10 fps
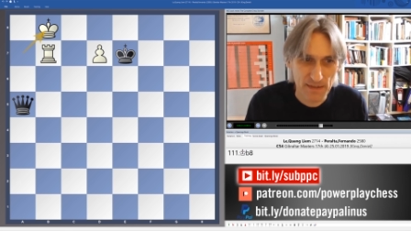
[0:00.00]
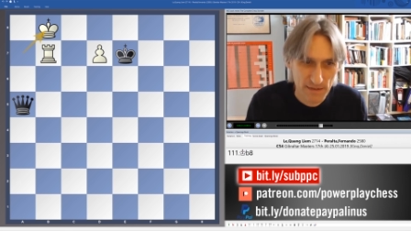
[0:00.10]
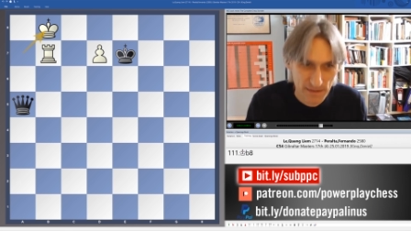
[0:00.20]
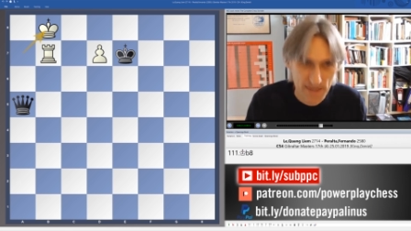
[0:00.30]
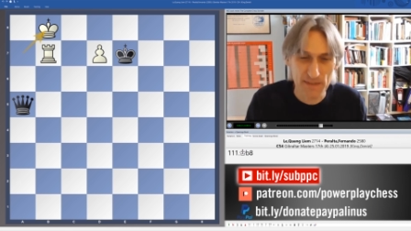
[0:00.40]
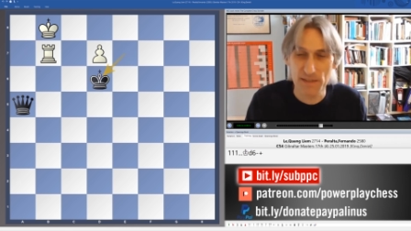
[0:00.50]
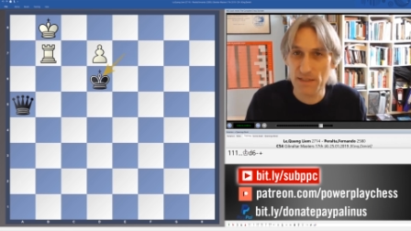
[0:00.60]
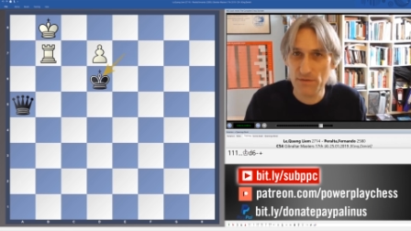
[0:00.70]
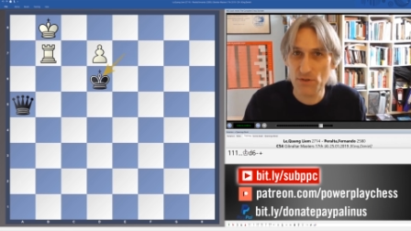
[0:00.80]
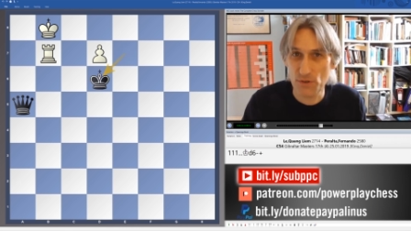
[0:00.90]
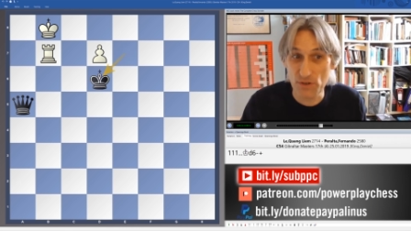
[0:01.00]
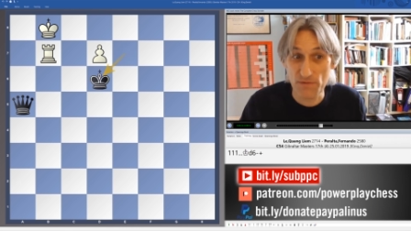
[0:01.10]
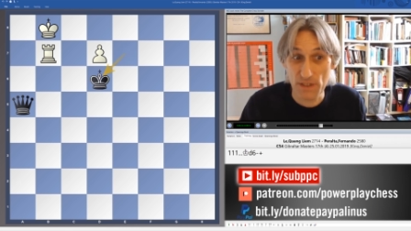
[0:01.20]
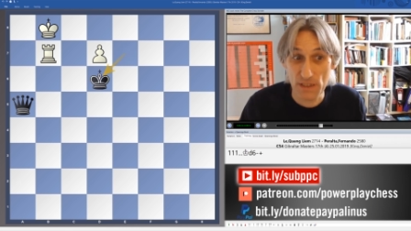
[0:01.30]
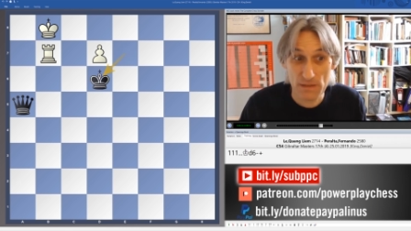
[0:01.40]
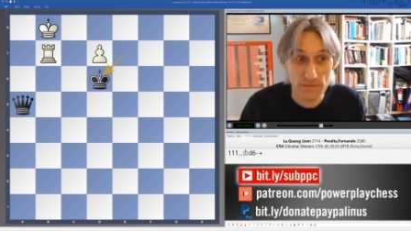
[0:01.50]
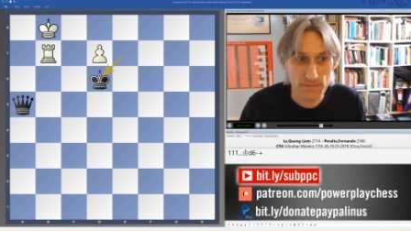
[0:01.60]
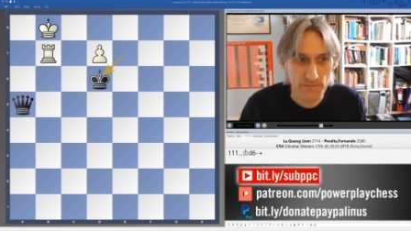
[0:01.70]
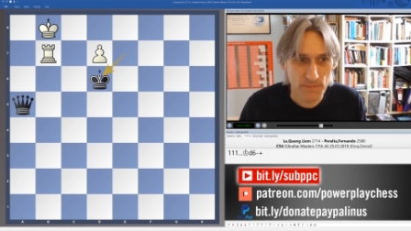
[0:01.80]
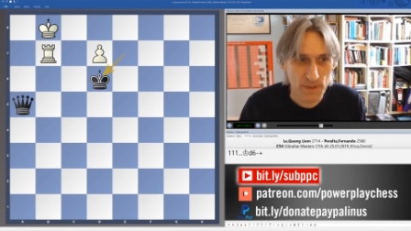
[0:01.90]
this is Zugzwang.
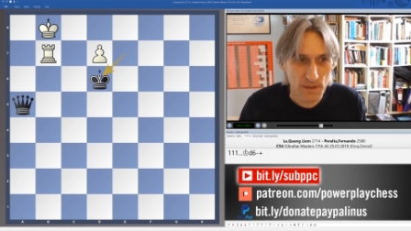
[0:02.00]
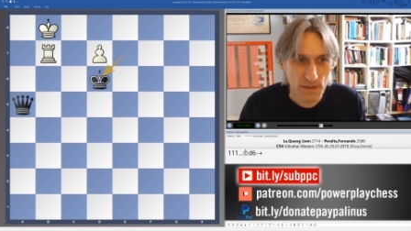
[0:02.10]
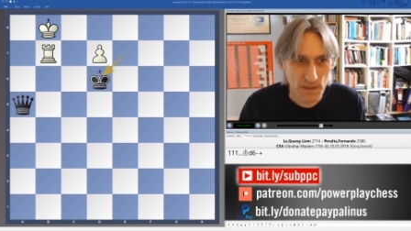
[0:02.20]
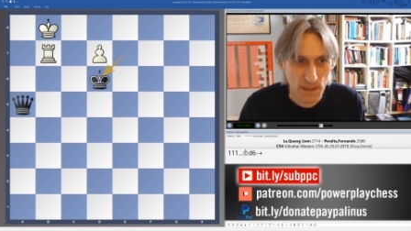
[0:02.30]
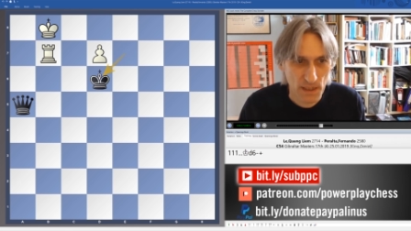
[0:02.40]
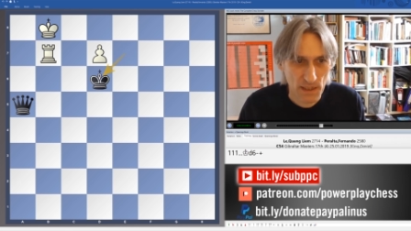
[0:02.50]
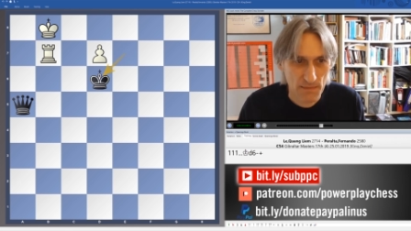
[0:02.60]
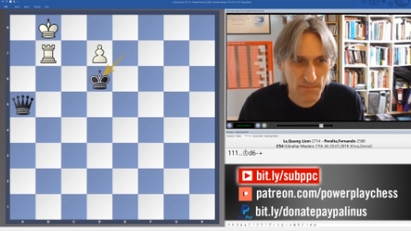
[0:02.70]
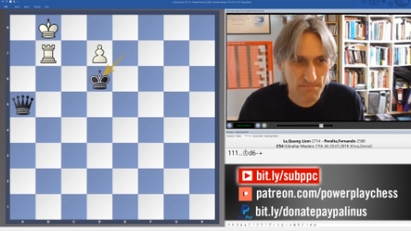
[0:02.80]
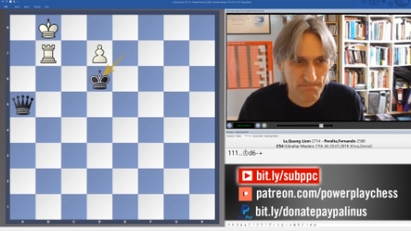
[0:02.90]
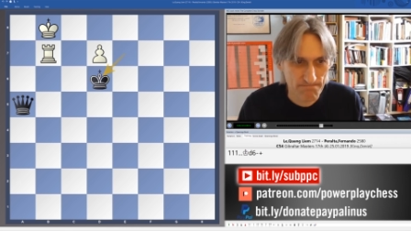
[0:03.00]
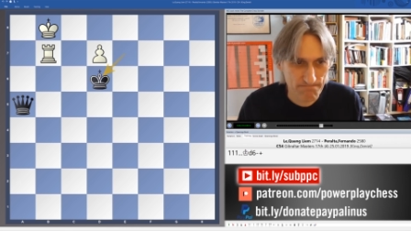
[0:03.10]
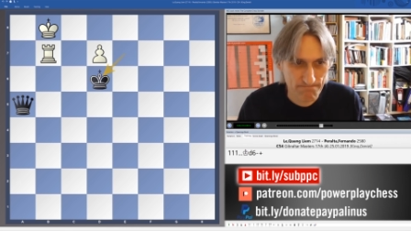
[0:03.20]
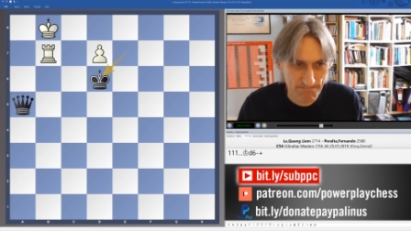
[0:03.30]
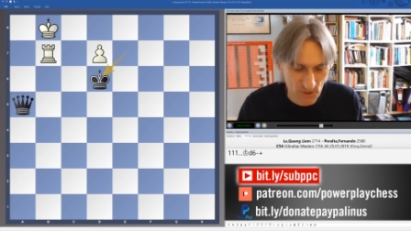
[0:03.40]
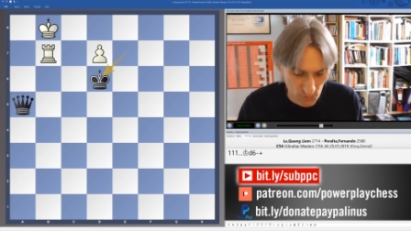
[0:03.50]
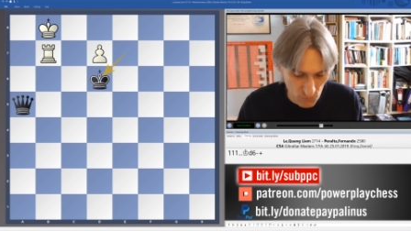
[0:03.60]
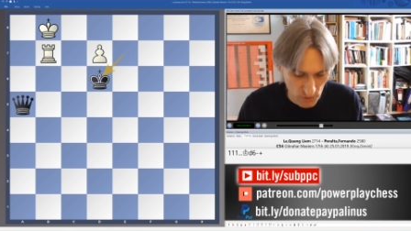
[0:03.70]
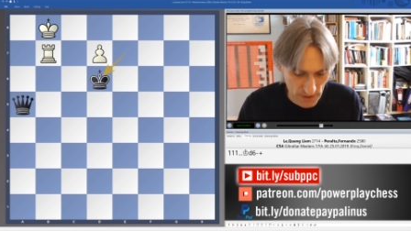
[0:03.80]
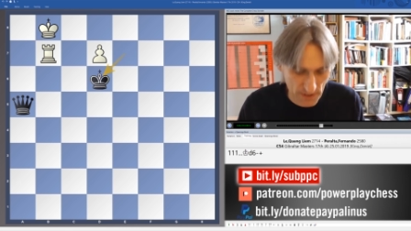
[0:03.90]
Um, the
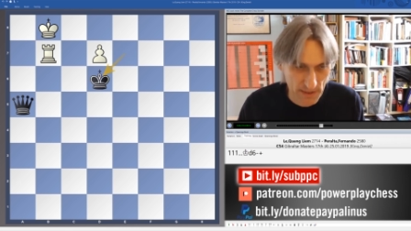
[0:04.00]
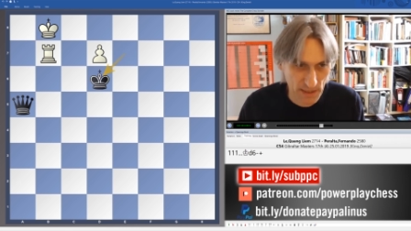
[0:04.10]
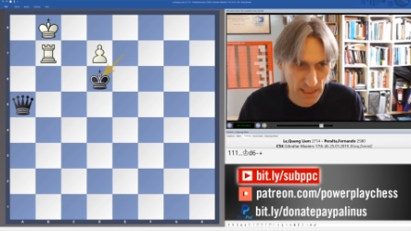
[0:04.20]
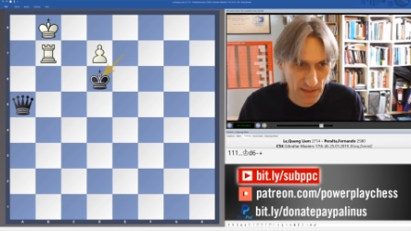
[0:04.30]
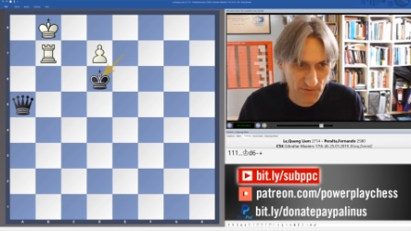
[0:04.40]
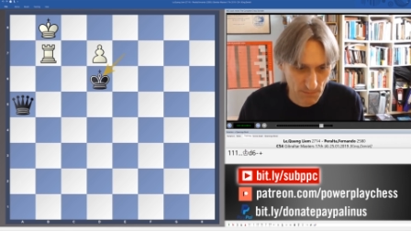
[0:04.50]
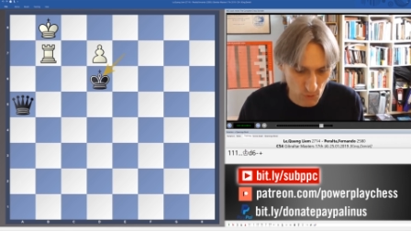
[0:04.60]
rook is going to have to